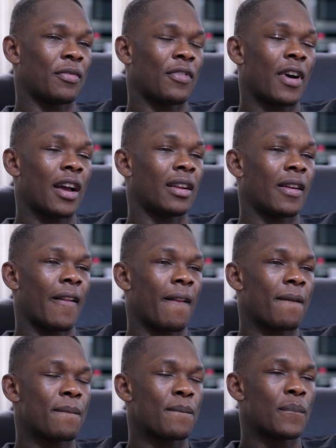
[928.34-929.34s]
fine.
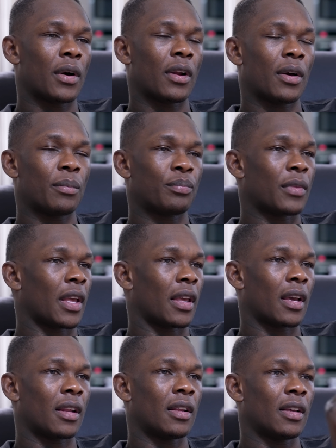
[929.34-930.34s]
But
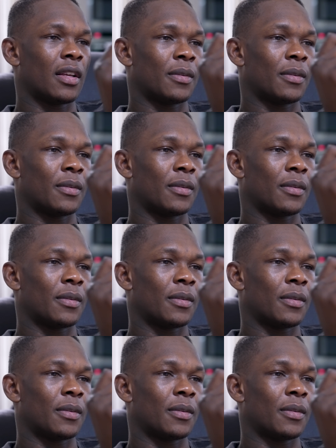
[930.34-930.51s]
again,